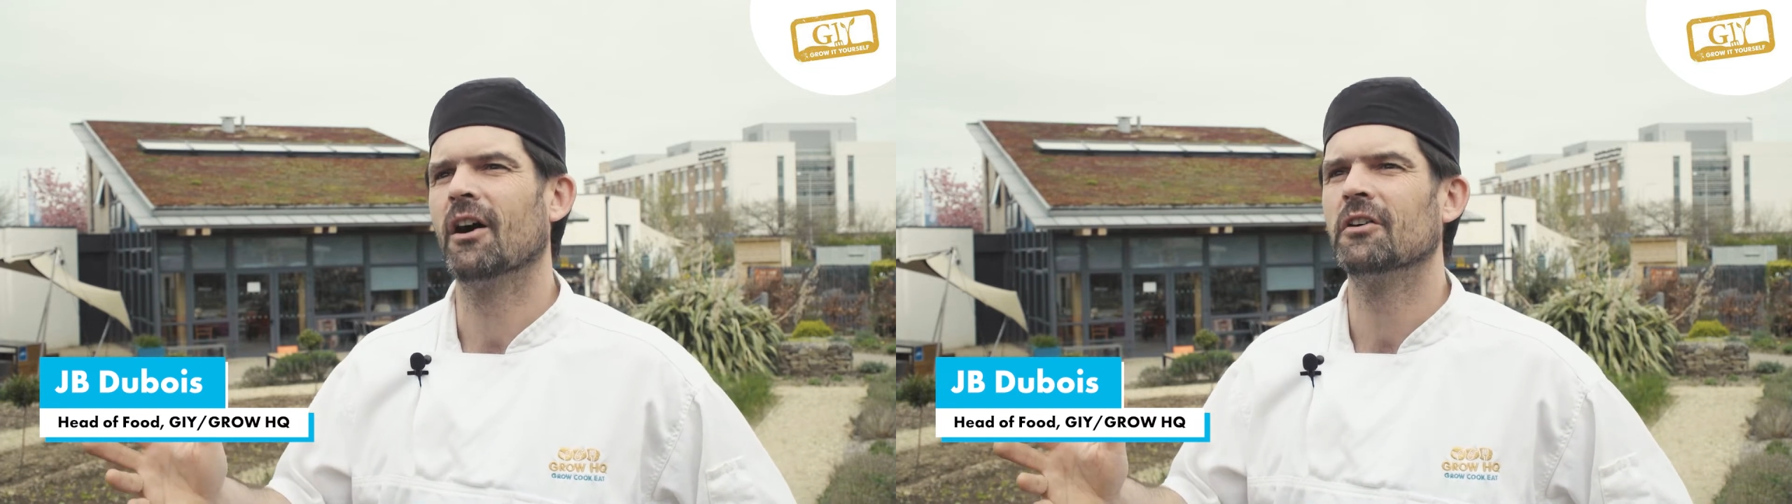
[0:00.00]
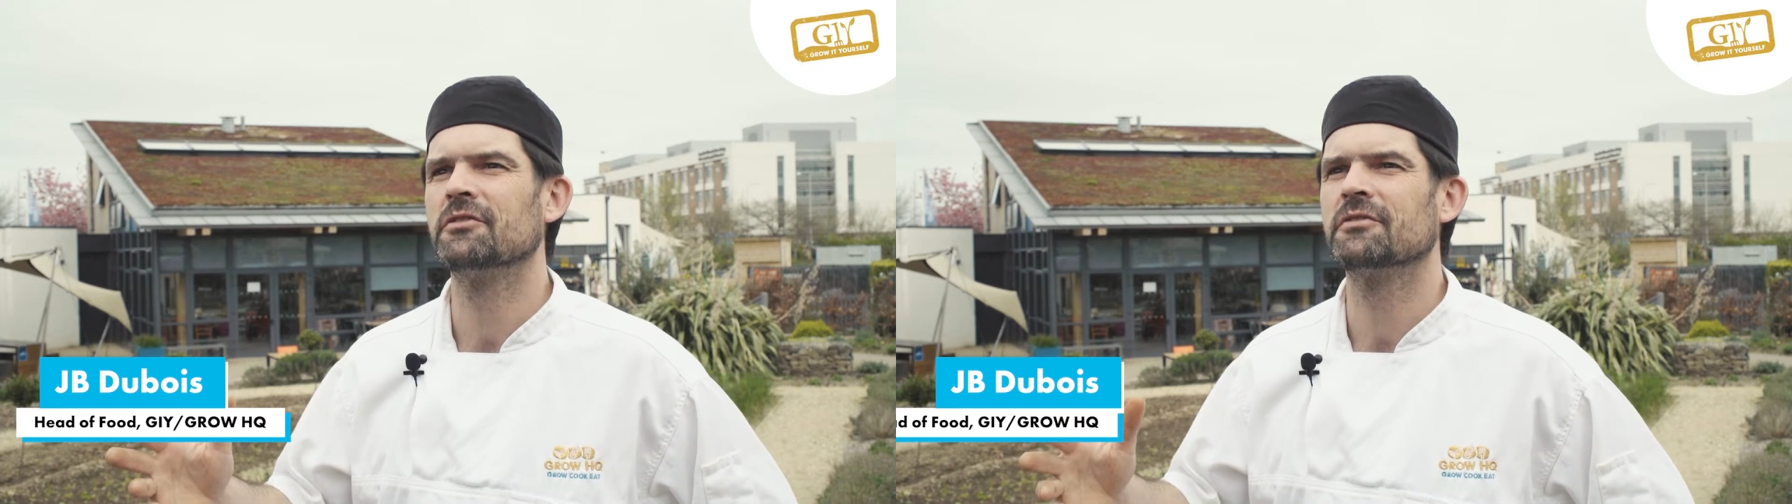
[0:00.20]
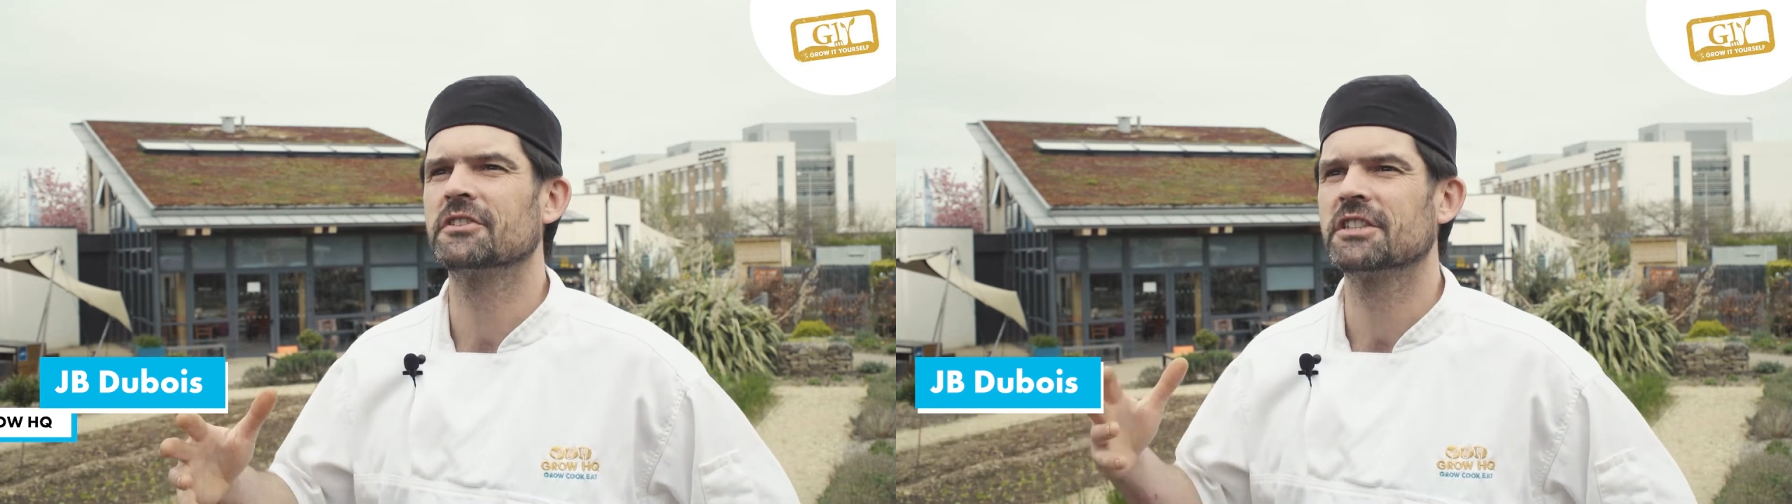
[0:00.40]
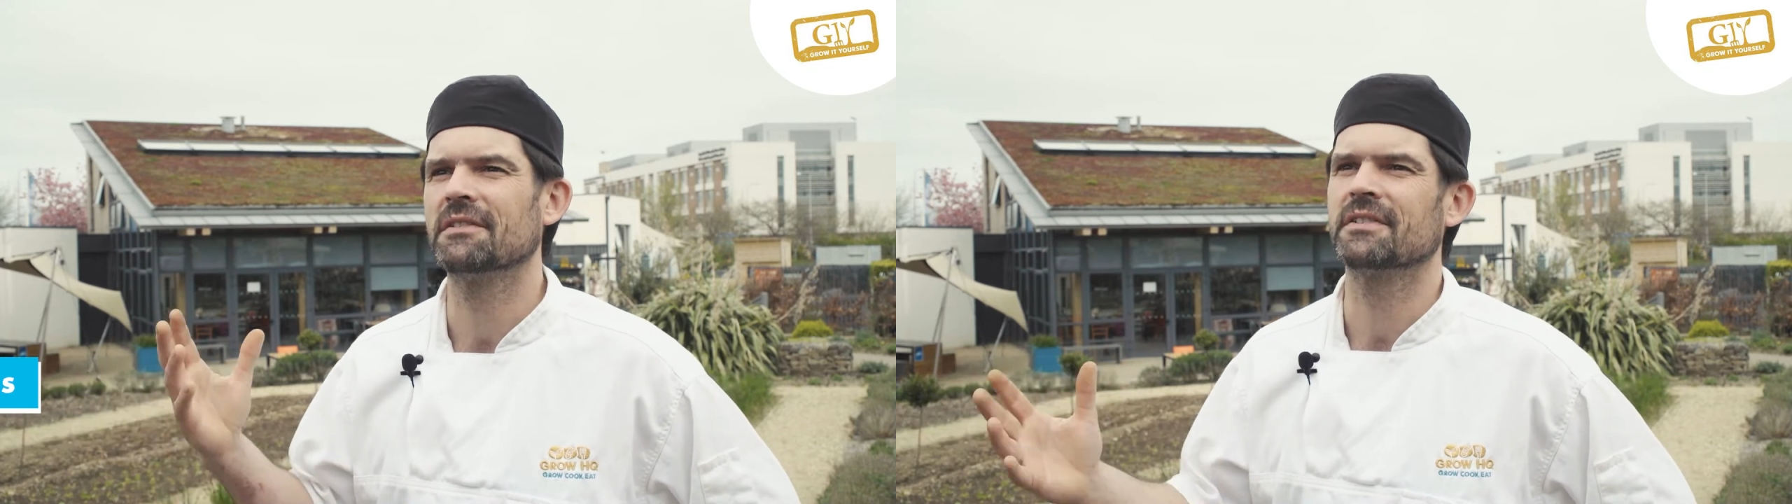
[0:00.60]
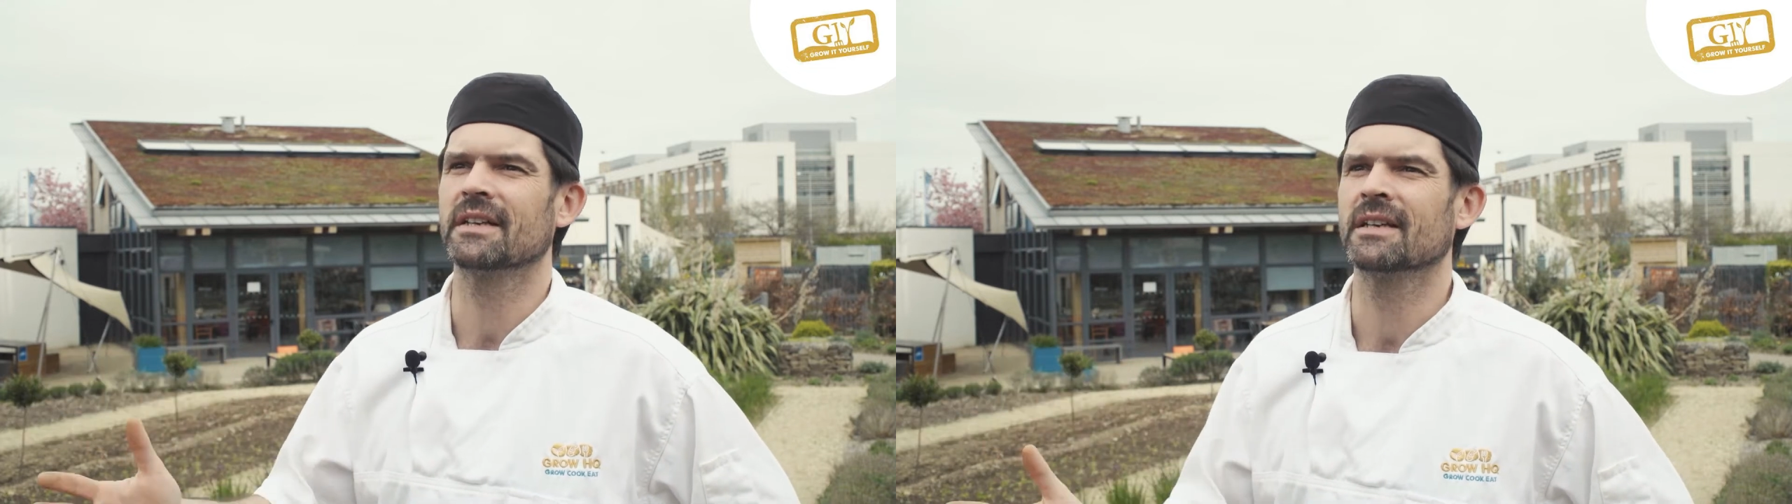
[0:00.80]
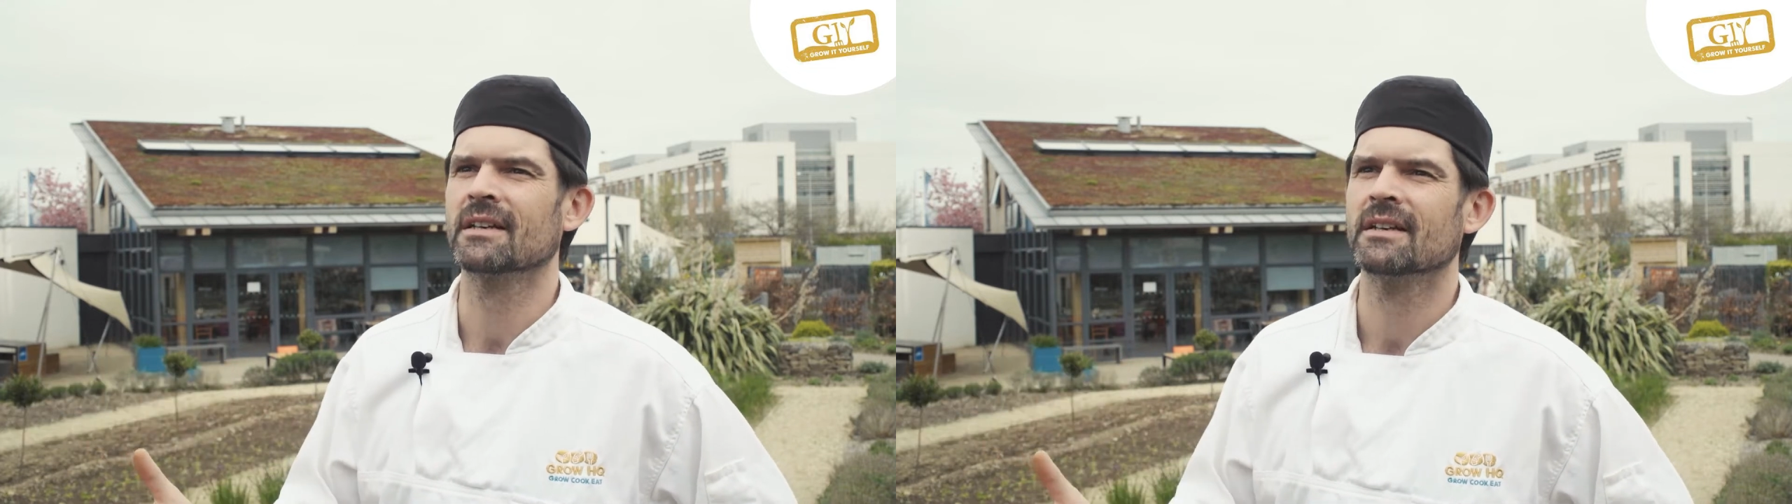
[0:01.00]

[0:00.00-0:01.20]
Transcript: of chefing.